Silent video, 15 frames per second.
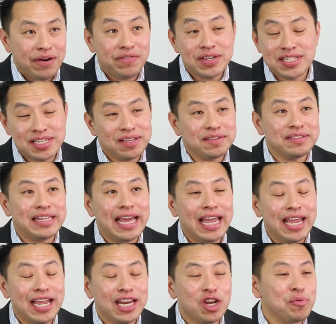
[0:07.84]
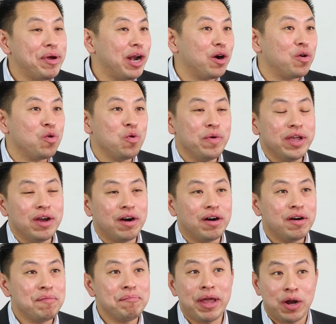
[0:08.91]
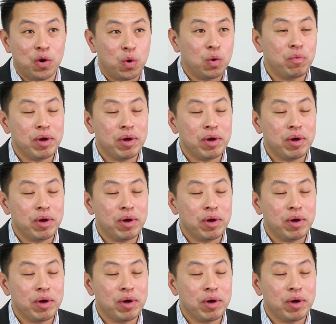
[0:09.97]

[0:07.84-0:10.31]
Every single day, no matter who we are, men or